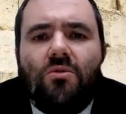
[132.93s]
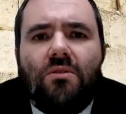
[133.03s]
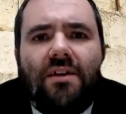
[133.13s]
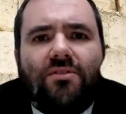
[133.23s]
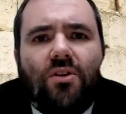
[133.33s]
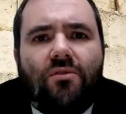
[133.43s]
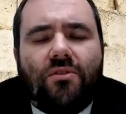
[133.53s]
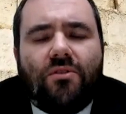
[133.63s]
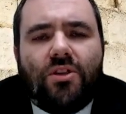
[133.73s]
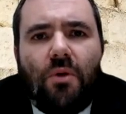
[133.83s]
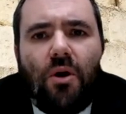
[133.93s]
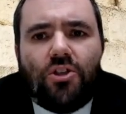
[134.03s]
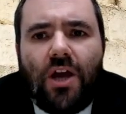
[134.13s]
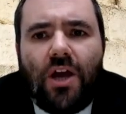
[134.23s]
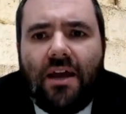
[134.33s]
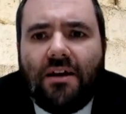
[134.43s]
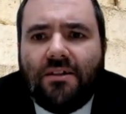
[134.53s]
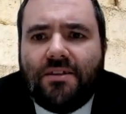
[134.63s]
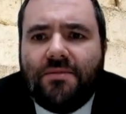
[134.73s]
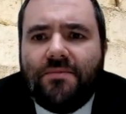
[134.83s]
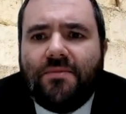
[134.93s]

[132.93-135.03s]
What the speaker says: who left over a small child,